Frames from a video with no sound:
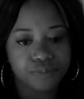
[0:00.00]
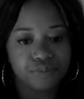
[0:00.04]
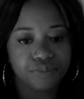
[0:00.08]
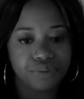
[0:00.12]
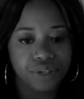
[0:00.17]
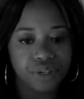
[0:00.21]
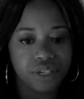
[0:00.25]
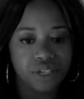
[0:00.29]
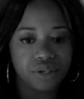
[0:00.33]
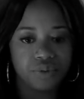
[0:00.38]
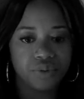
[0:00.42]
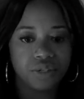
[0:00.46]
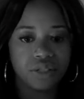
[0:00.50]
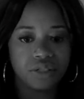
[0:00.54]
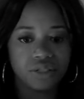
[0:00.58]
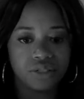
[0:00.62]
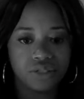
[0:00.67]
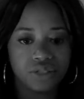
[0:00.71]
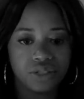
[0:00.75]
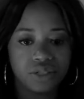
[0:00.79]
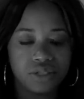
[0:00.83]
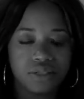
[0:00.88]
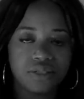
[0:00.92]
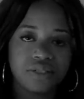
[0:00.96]
pretty real.
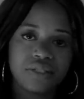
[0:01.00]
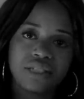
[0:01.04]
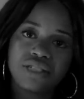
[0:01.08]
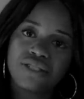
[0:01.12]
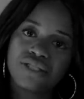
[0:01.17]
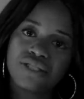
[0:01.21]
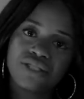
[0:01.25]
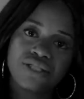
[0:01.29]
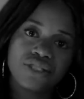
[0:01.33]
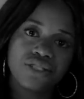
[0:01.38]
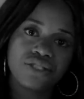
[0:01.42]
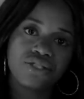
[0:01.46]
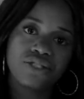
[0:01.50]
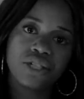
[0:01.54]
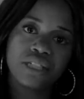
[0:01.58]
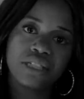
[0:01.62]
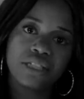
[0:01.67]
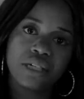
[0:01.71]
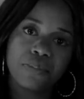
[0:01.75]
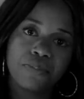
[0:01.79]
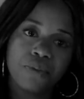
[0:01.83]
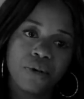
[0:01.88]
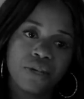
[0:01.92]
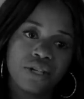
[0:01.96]
She's not
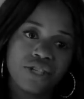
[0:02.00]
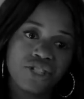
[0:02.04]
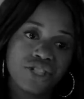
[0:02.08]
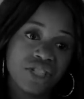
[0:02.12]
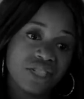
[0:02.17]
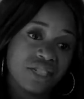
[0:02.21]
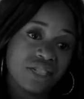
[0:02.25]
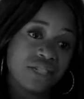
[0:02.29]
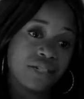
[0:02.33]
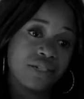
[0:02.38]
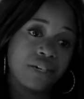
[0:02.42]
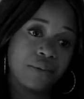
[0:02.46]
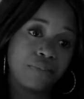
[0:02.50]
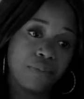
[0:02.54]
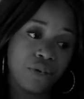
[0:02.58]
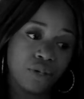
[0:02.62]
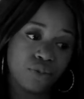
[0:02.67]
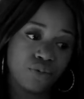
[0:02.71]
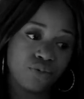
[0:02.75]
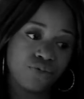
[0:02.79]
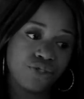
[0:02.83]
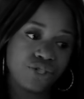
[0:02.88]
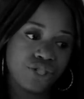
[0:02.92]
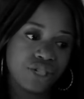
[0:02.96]
apologetic about
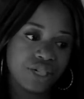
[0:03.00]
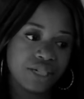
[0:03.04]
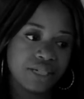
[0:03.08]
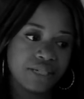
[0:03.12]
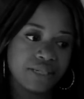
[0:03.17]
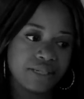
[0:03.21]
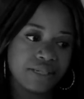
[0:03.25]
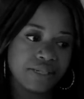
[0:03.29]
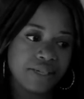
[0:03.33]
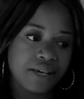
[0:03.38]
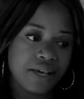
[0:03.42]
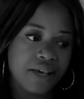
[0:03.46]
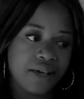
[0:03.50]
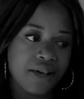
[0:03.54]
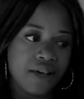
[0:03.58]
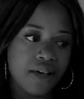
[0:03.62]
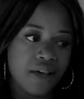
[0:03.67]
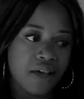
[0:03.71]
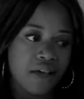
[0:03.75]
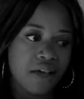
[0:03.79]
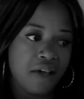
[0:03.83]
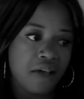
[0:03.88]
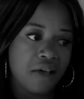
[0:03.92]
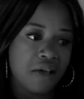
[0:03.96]
who she is,
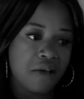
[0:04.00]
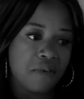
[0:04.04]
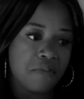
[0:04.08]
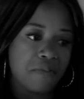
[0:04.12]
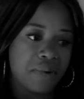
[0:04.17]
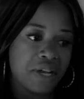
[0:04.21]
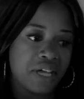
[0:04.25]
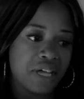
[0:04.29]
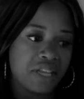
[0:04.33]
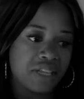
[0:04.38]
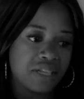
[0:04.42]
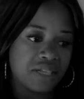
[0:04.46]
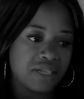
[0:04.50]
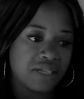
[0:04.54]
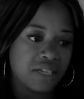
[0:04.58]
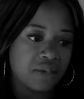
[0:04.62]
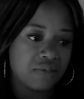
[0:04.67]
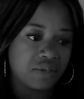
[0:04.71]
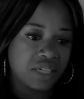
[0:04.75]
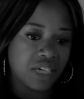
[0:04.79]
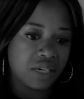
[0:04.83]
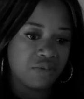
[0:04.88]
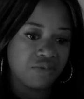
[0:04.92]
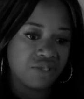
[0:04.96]
but at the same
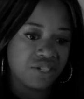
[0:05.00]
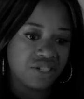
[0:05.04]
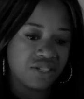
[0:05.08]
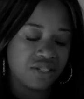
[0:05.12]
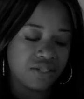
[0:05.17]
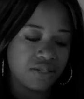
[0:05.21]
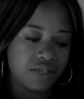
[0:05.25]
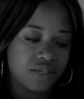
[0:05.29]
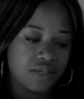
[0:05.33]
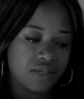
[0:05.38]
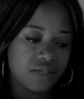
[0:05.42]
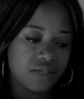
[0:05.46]
time, she's a